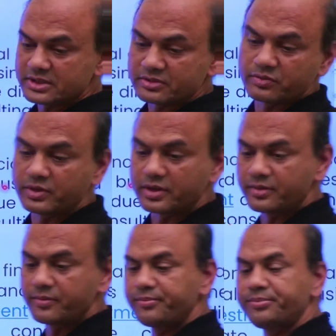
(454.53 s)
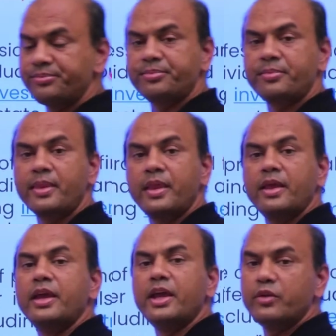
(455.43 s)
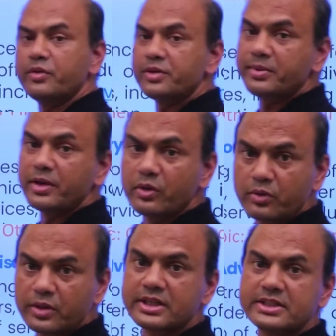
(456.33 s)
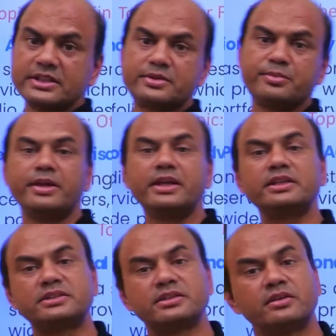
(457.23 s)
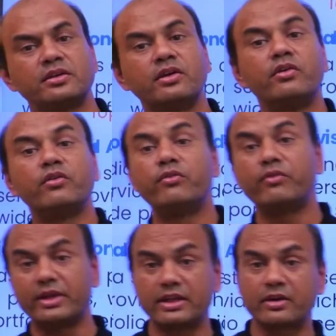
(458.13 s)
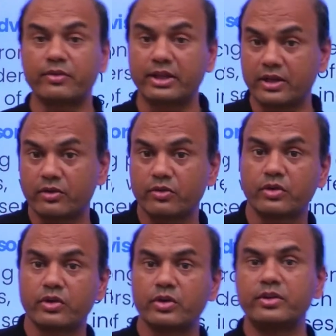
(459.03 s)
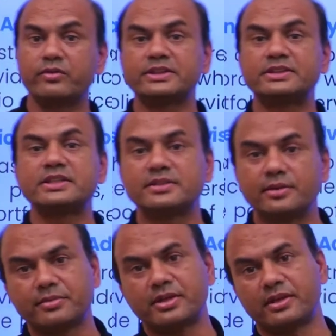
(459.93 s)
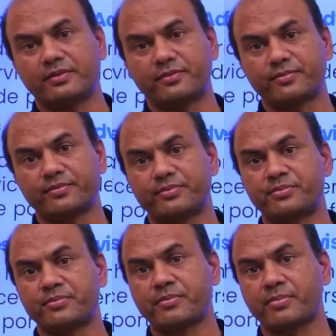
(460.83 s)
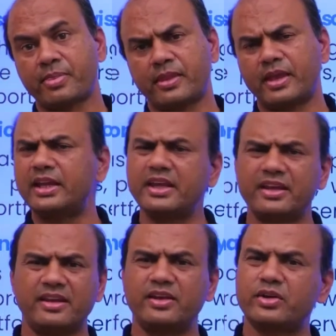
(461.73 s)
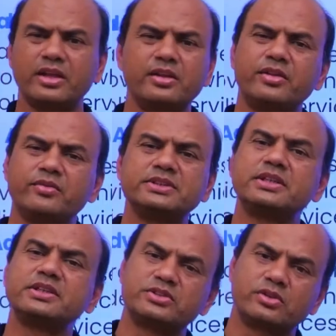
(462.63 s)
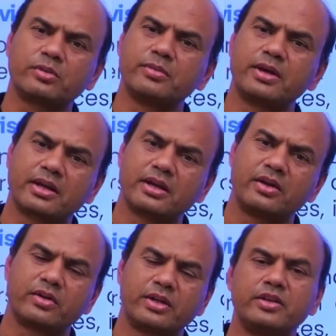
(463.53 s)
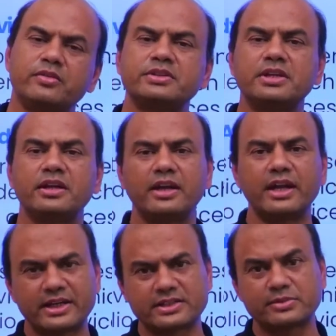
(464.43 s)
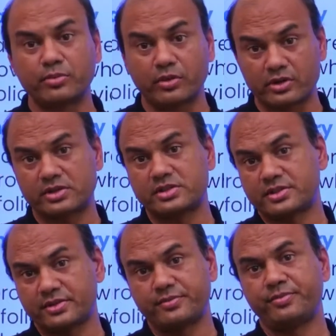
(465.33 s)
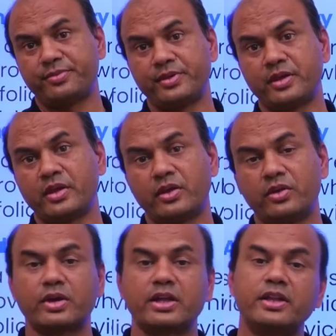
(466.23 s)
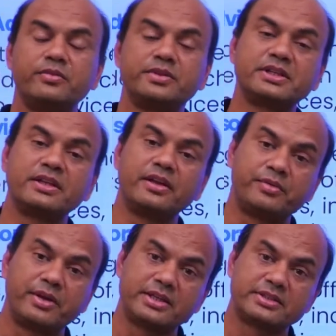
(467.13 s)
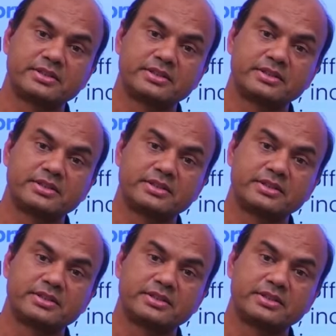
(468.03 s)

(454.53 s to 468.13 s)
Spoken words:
word? Investment due diligence means whenever you want to invest in something, you can invest in stock market, you can invest in debts, bonds, you can invest in FDs.